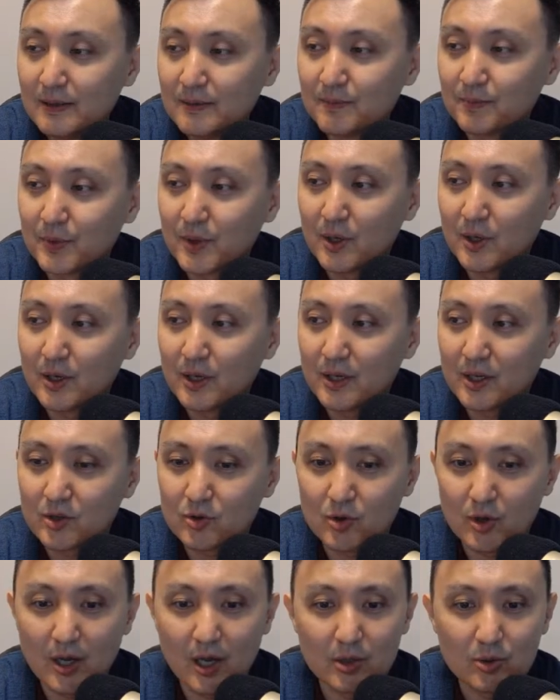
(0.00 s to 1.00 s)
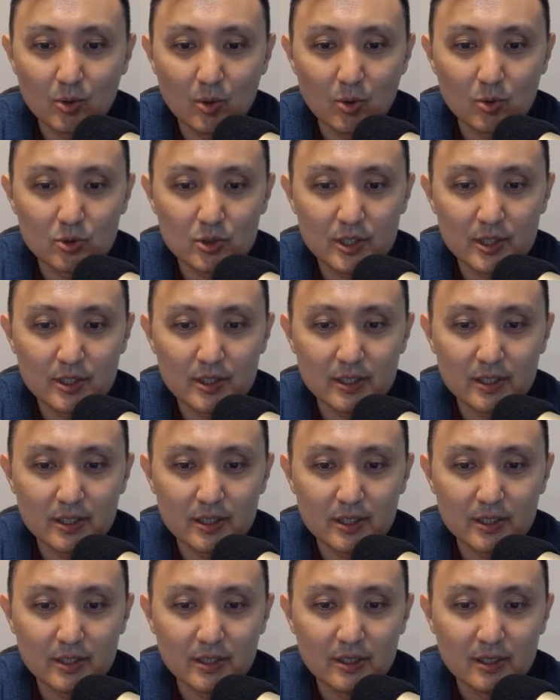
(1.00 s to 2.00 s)
Erdogan
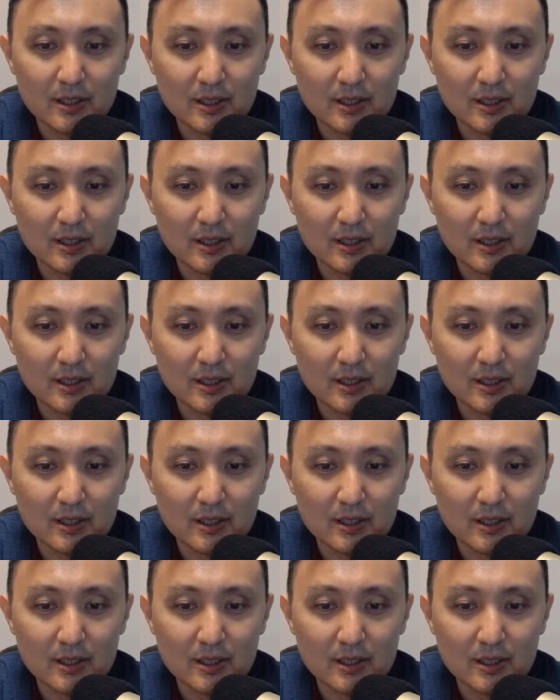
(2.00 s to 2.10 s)
already